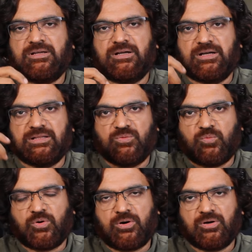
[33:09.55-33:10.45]

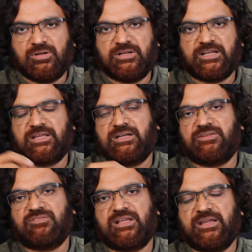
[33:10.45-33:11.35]
wall
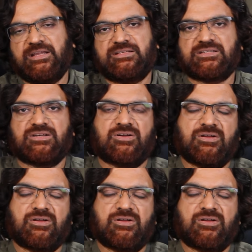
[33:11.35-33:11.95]
decorative lights and